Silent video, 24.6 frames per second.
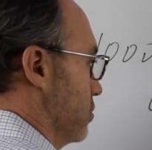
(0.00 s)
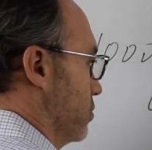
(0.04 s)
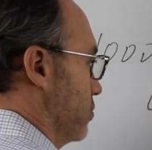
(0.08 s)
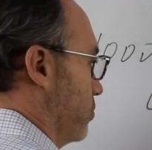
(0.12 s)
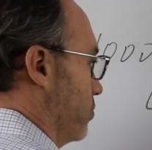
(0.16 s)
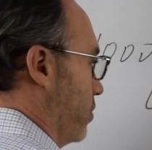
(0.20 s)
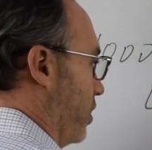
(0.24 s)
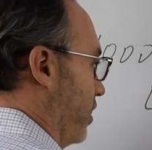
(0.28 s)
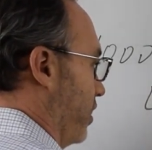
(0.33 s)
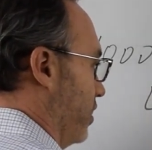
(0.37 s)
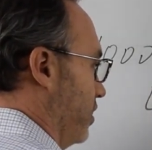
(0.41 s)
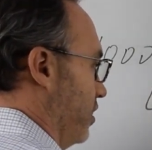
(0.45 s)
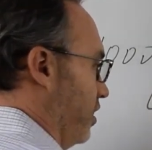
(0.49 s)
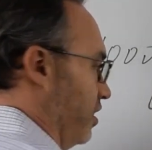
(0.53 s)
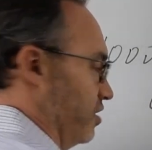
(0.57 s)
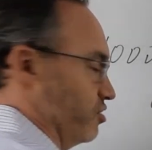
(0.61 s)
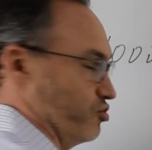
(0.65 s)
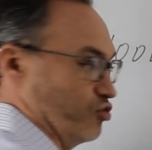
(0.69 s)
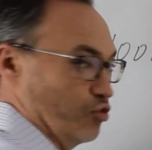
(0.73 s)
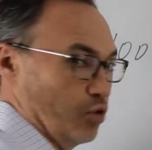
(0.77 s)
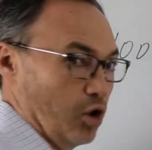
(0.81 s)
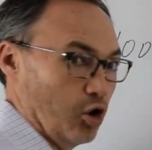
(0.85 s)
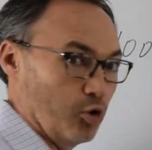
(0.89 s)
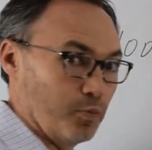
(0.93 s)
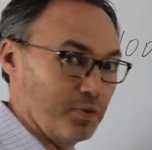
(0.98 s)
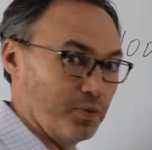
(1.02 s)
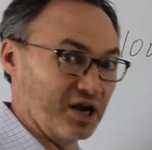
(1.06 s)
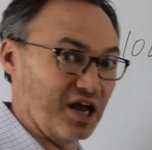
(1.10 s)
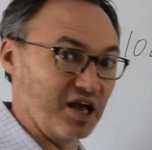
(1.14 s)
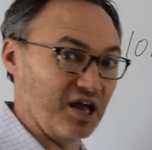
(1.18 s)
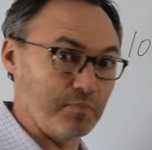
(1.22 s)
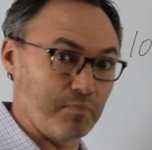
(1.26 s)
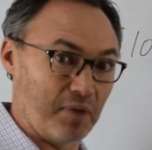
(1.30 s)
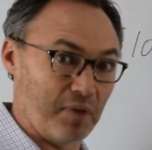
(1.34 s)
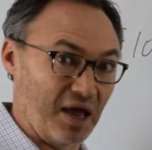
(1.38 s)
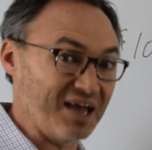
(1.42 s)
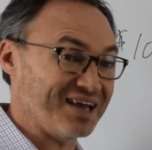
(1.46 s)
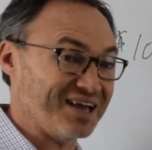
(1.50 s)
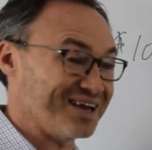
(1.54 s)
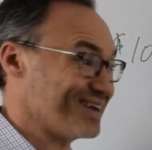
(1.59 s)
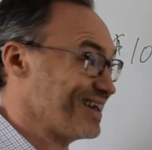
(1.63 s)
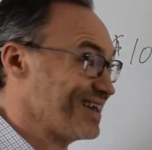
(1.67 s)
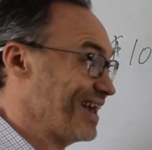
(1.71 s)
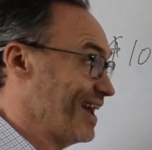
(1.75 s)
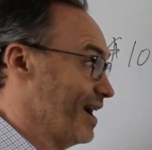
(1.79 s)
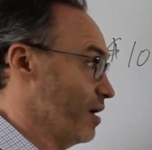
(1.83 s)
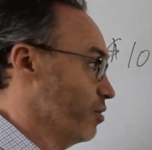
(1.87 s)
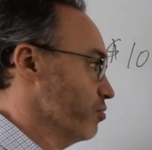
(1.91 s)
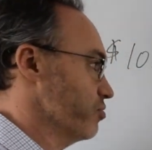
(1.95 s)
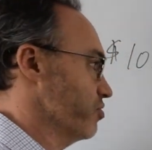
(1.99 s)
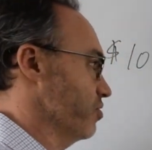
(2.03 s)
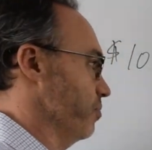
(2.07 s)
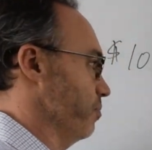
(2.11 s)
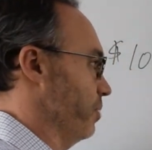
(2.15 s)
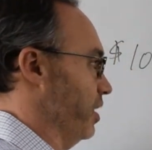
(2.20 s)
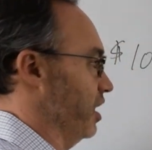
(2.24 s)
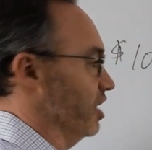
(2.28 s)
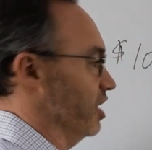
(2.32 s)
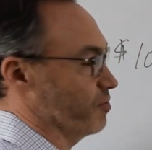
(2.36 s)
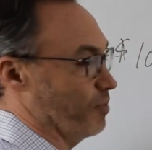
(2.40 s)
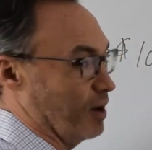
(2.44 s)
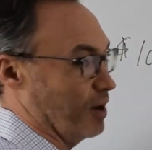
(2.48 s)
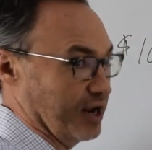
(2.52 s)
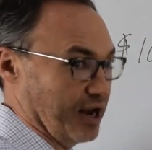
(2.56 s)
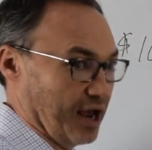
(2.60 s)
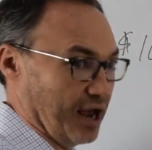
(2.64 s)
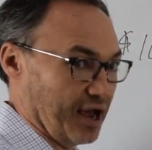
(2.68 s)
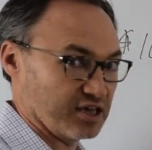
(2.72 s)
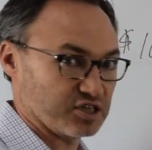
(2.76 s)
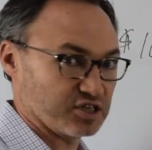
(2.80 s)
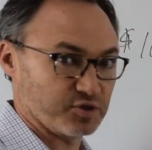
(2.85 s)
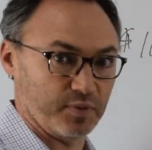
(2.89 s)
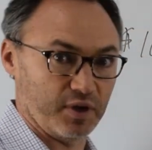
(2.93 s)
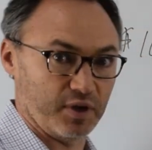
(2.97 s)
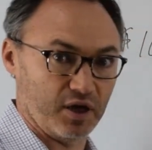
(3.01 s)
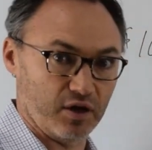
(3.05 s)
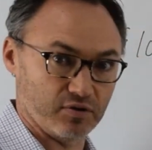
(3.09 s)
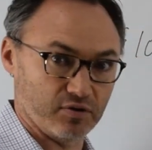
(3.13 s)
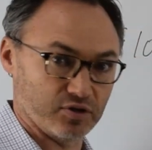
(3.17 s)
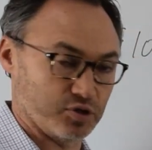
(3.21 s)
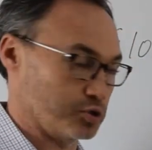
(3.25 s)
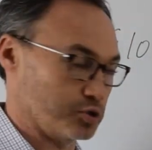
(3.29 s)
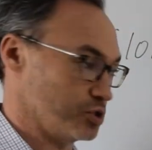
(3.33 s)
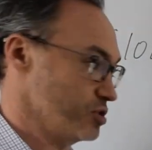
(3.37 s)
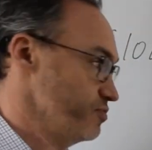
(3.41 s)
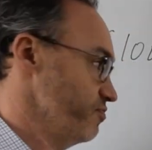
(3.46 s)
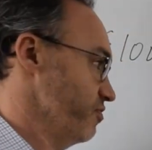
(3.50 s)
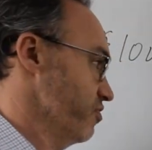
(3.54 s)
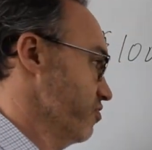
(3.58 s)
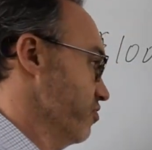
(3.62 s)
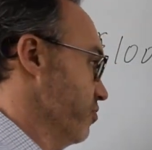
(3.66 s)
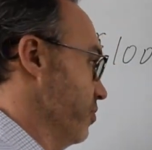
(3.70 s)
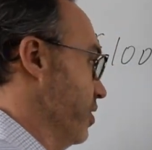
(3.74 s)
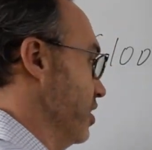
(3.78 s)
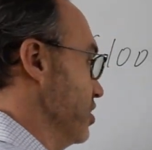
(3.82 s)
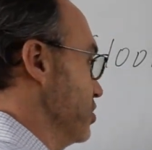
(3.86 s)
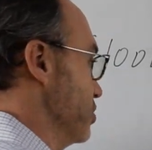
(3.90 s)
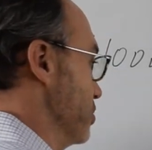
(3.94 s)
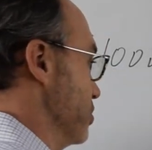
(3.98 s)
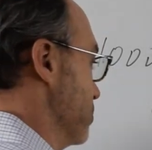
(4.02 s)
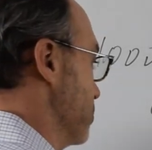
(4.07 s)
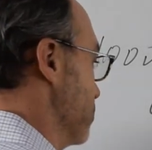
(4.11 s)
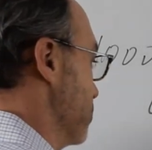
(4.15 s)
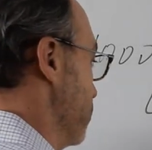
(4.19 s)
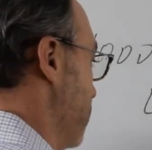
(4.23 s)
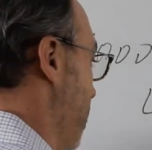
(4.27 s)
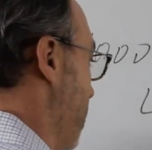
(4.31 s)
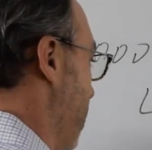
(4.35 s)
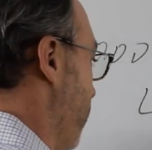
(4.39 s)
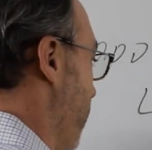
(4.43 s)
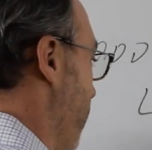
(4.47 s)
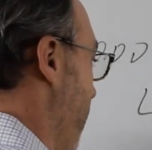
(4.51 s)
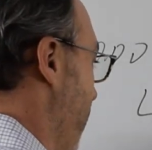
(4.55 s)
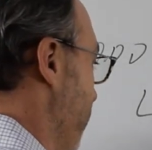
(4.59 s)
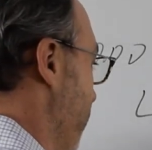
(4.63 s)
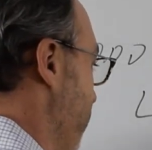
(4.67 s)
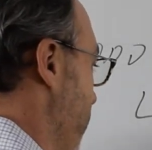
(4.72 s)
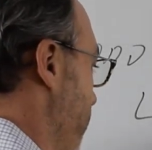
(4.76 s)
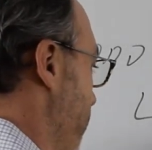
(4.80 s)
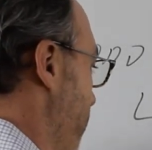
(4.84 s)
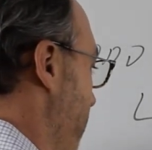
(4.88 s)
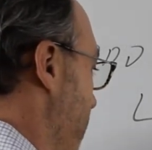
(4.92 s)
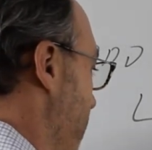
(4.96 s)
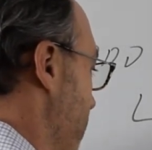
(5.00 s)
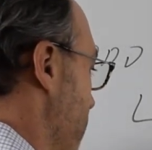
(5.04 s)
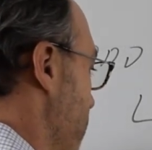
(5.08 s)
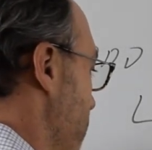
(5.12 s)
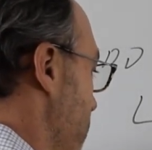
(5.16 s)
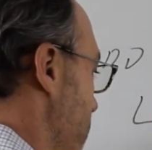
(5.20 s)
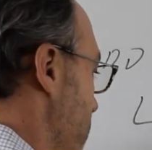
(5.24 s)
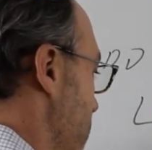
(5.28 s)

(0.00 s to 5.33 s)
right? And to open a bank account, the bank might ask me all sorts of information. So now I have a bank